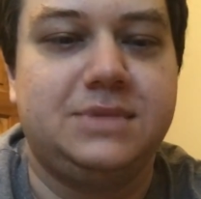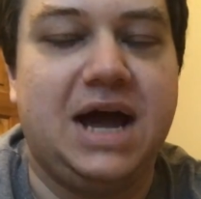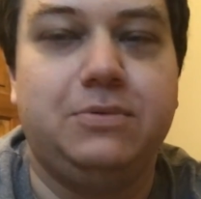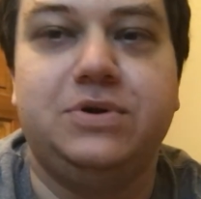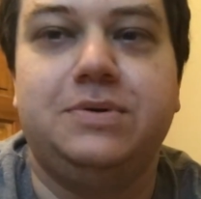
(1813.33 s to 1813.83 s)

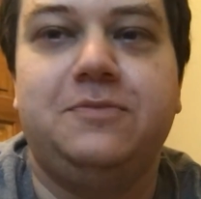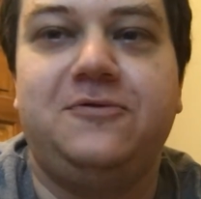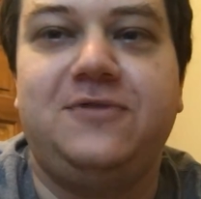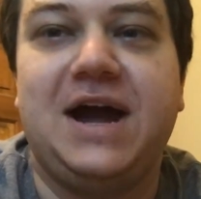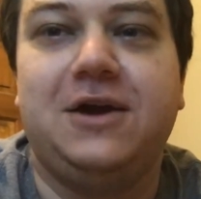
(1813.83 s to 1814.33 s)
I would
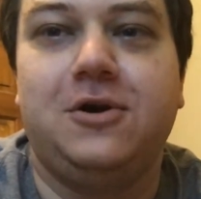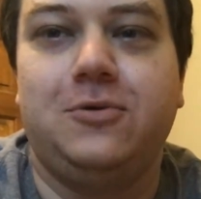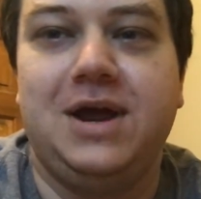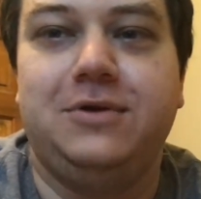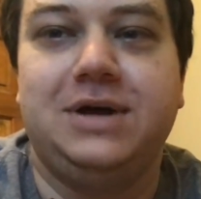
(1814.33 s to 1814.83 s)
fire a
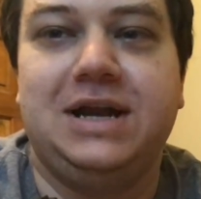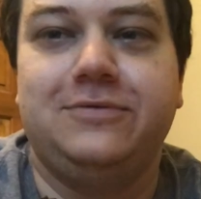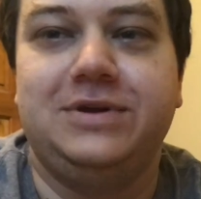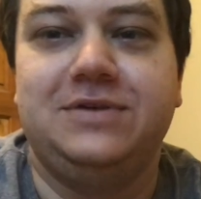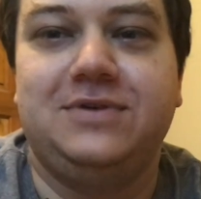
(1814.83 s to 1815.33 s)
round out
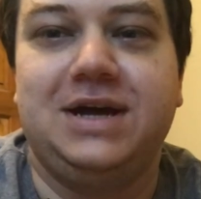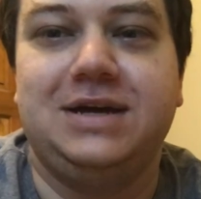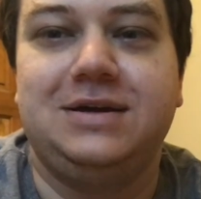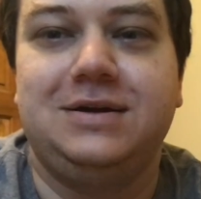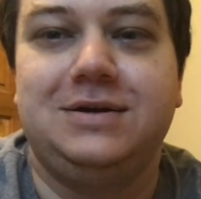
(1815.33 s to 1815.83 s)
of it if I
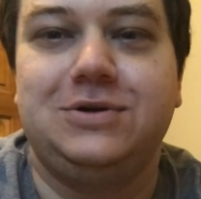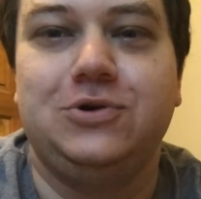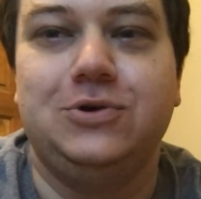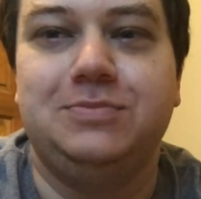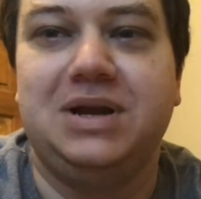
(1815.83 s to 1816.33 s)

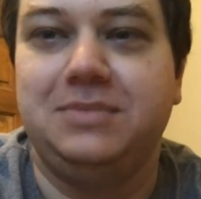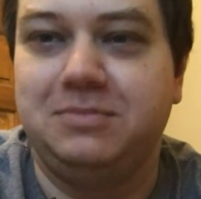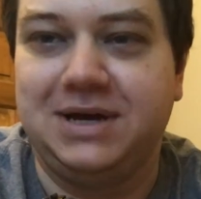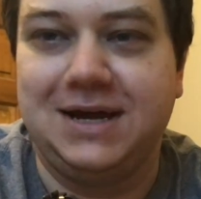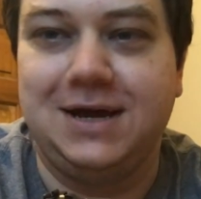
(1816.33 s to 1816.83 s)
could, but I'm in
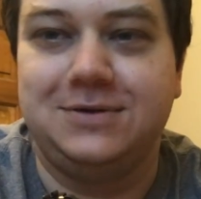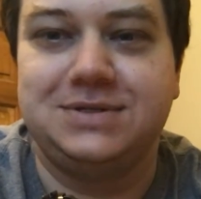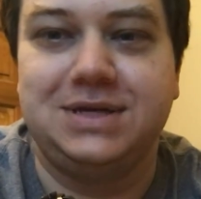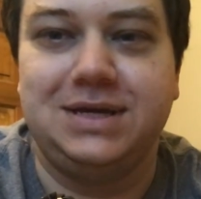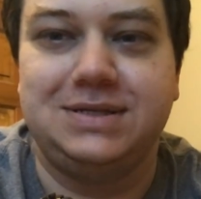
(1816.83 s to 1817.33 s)
my
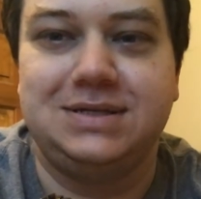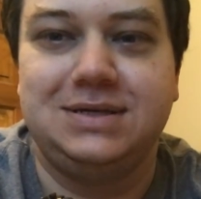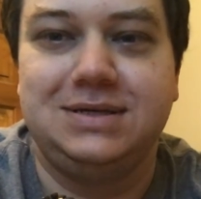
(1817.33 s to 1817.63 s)
house and